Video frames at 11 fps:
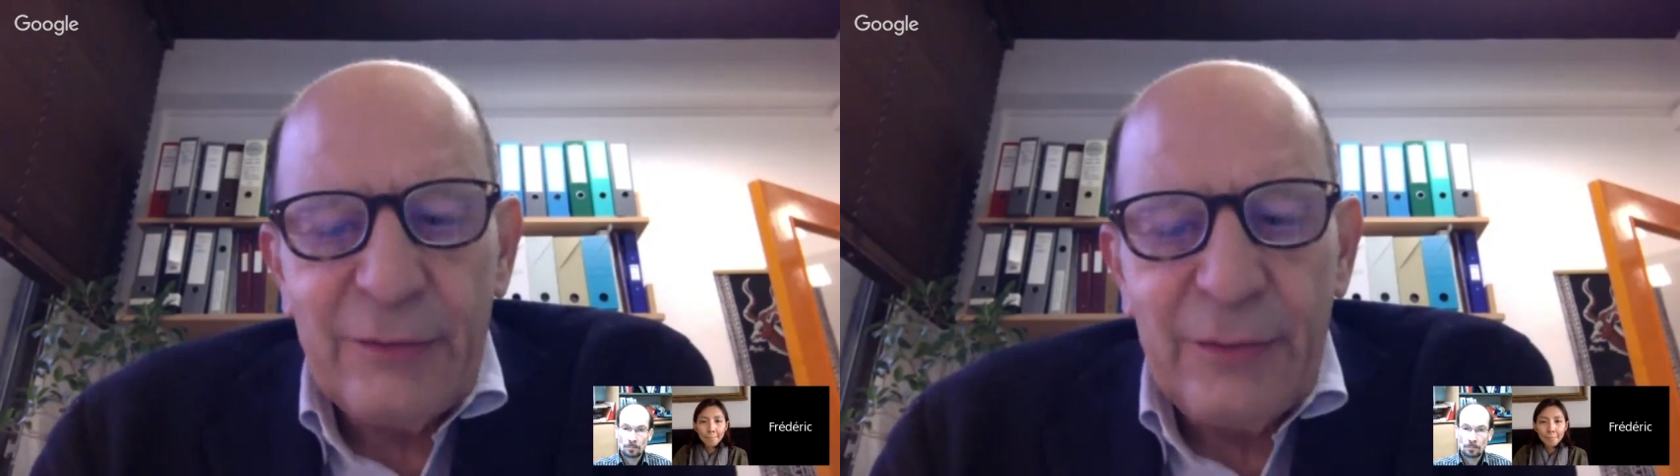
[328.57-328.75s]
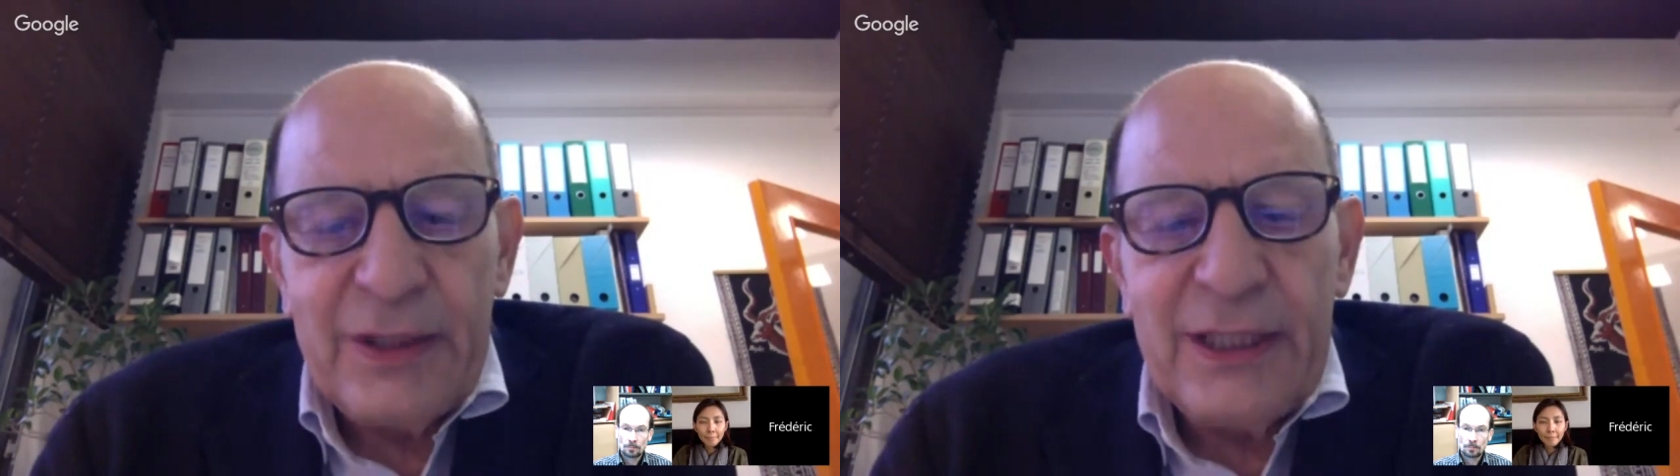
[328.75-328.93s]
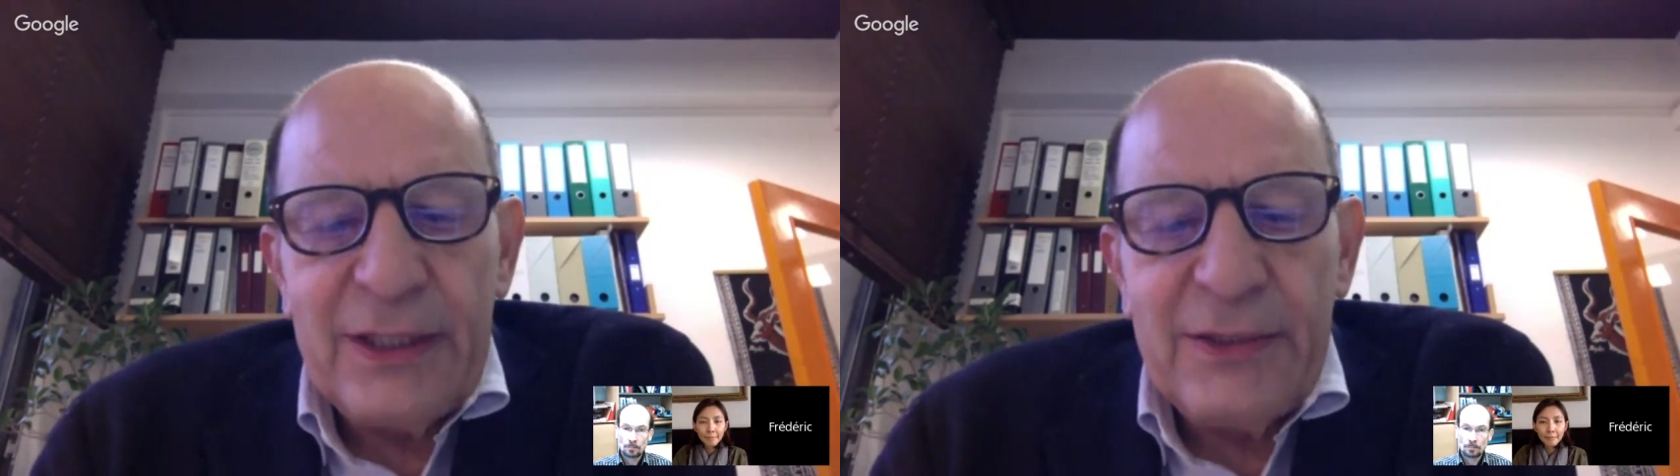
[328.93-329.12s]

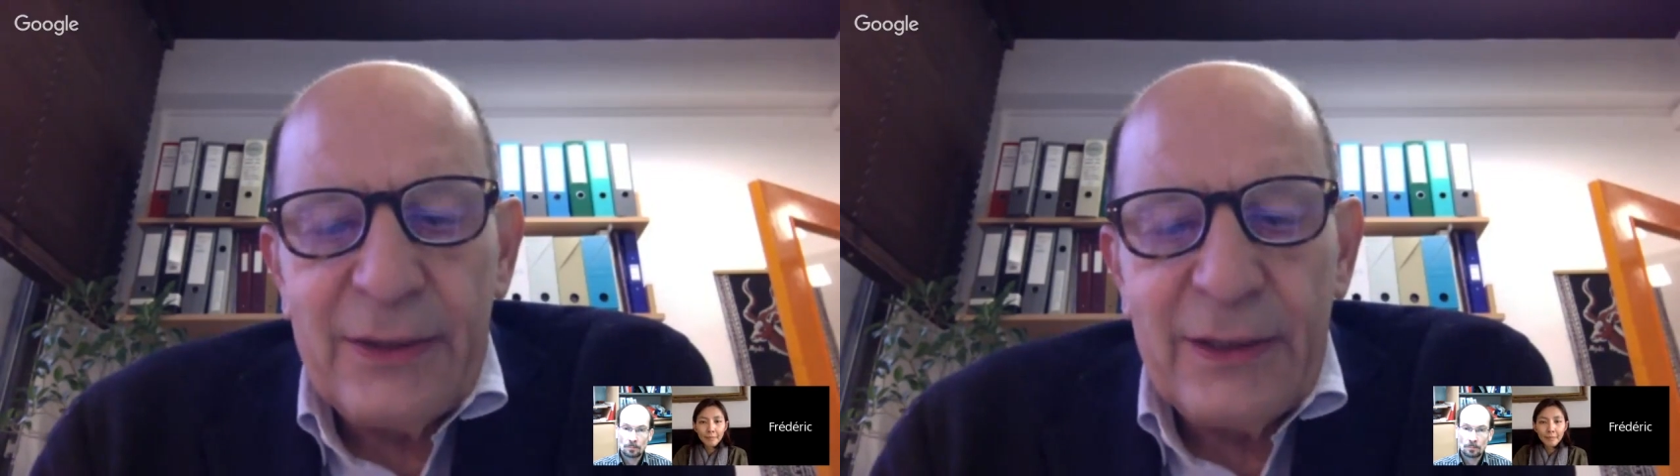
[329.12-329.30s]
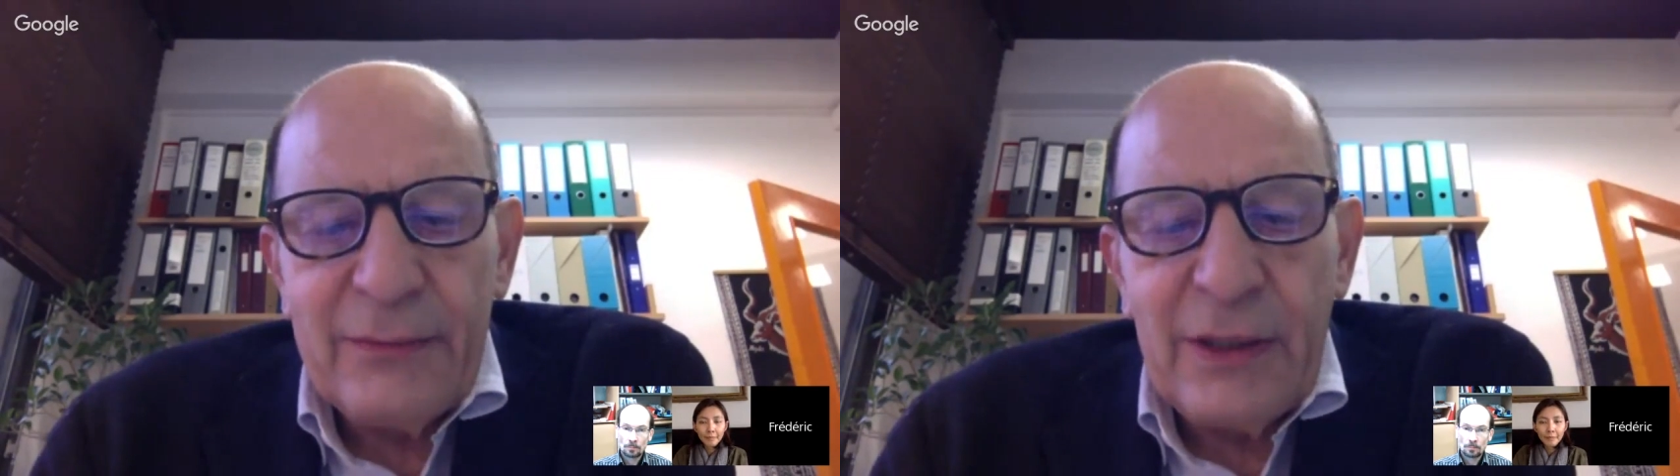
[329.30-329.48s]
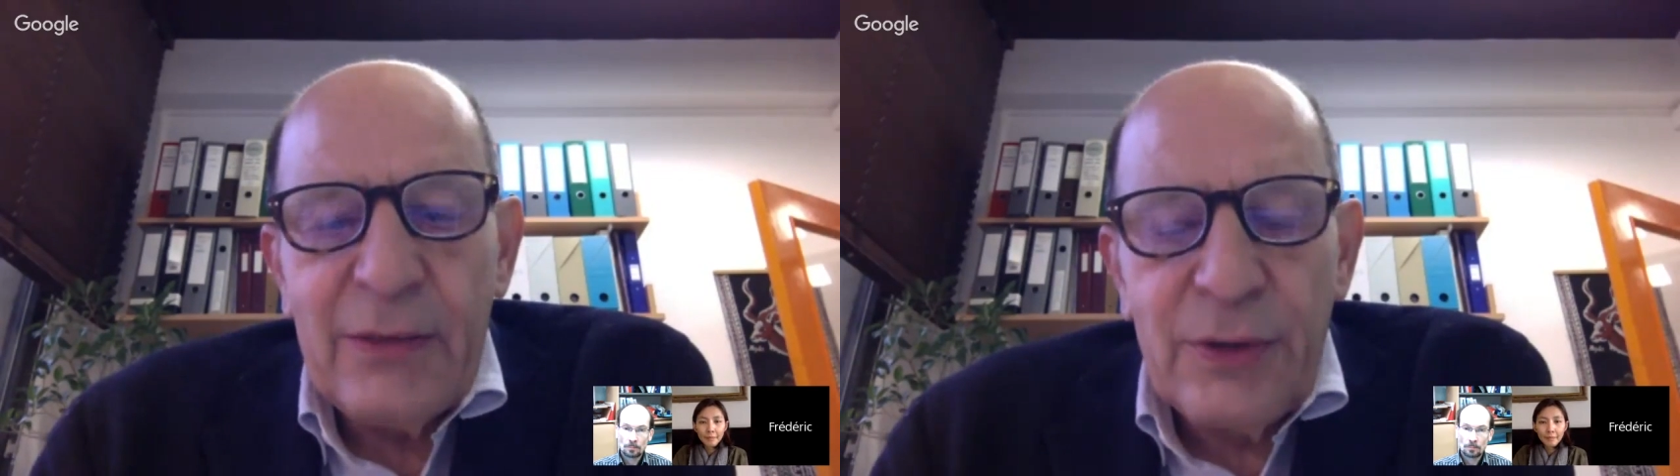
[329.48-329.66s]

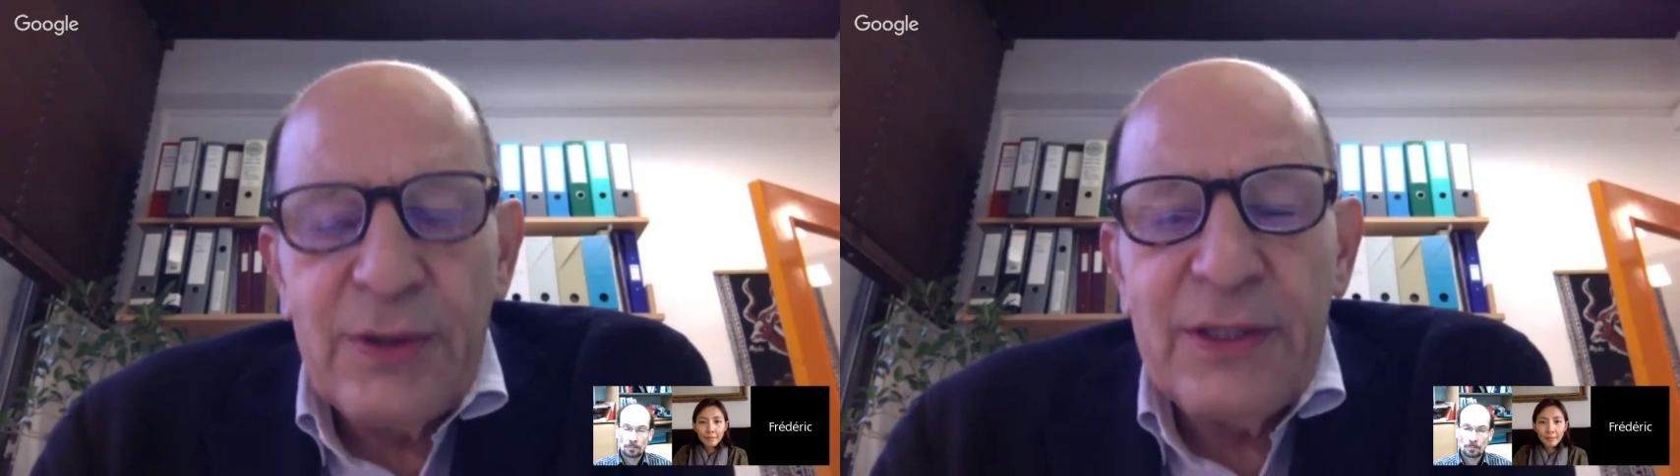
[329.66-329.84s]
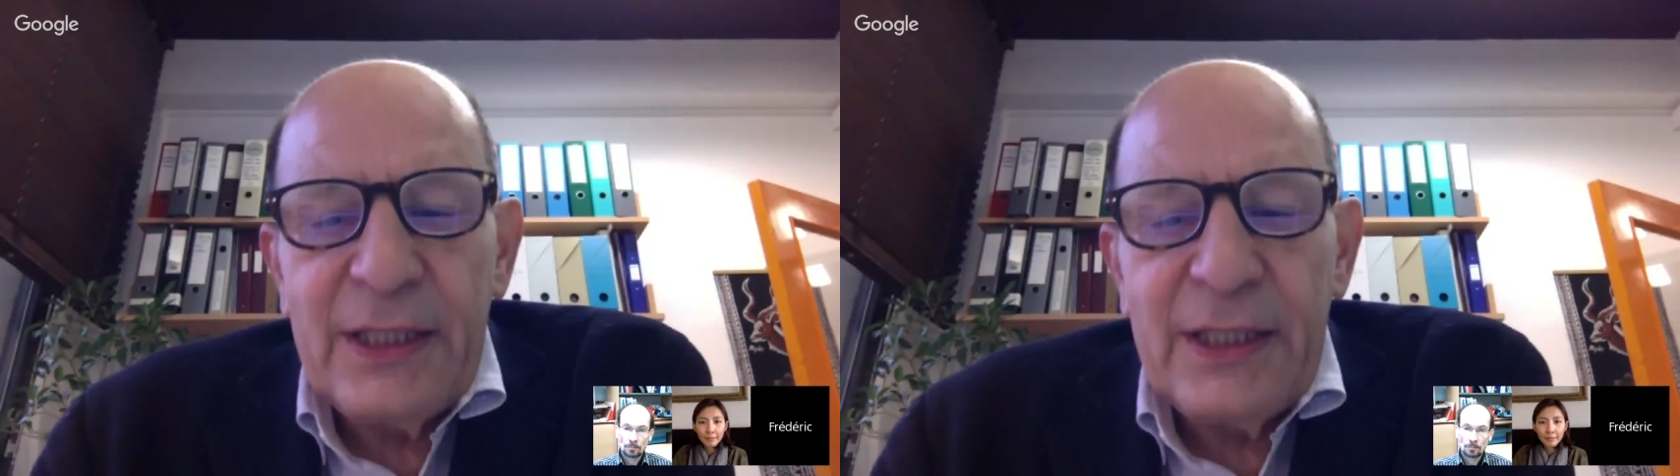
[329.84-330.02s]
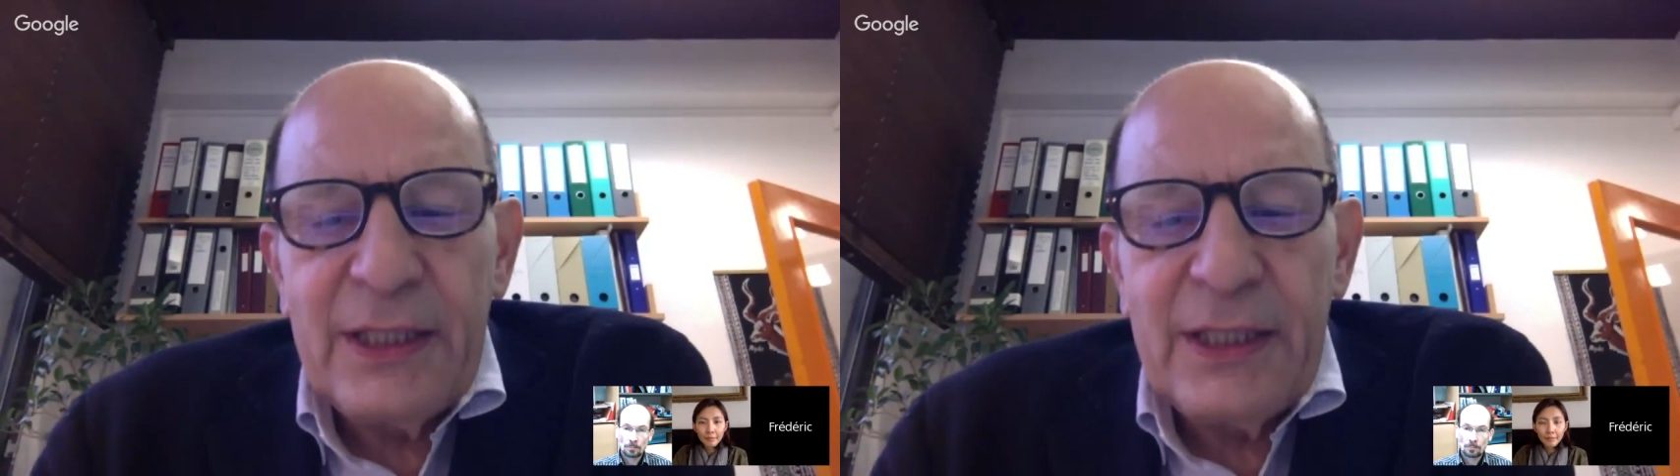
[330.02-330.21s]
we would need